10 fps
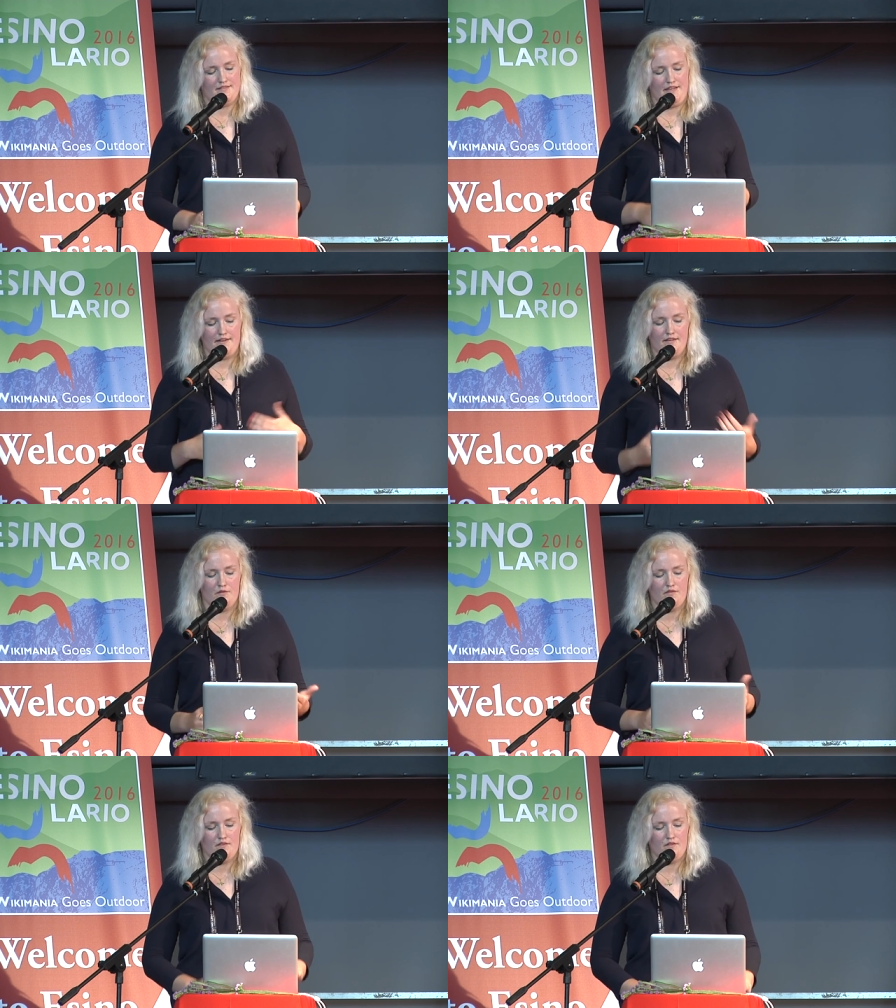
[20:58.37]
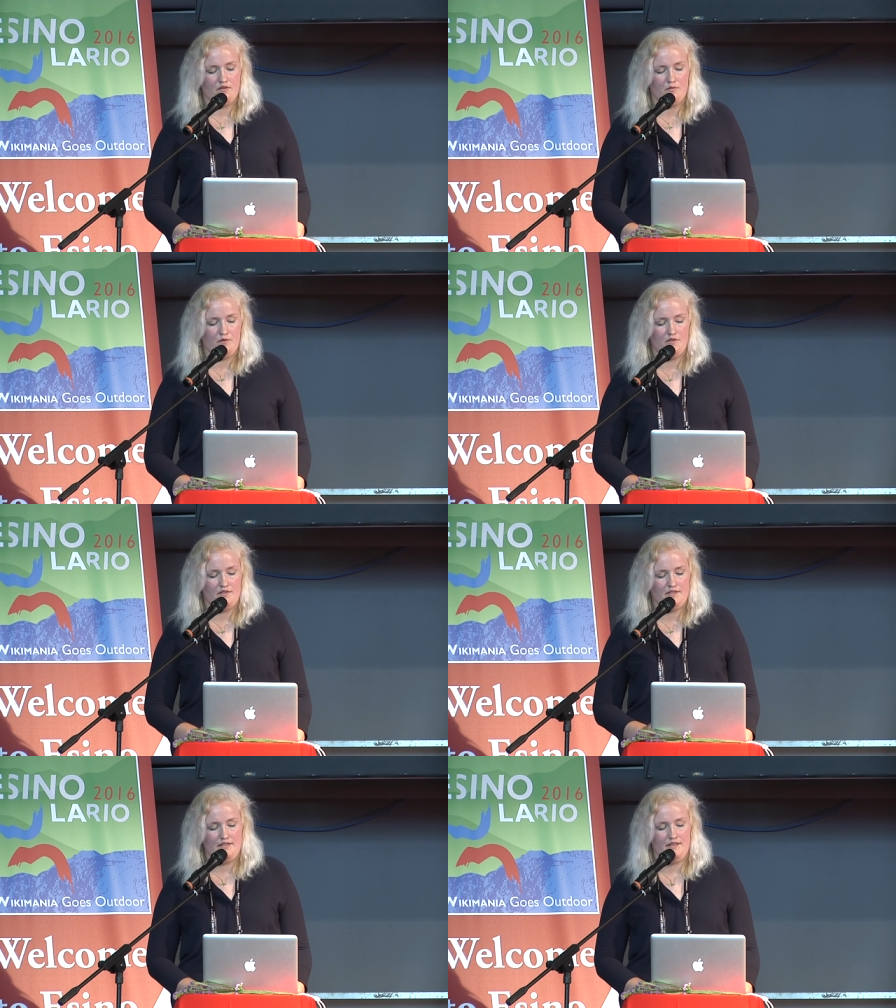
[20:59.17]
standing within the
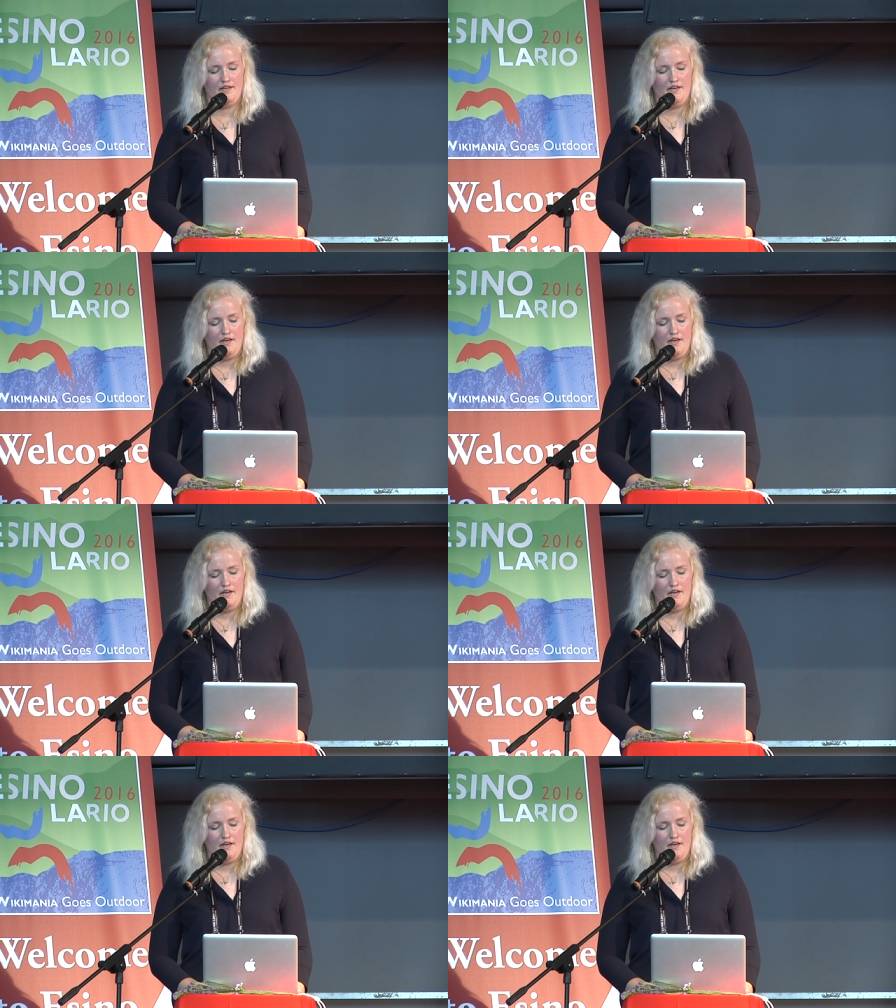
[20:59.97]
community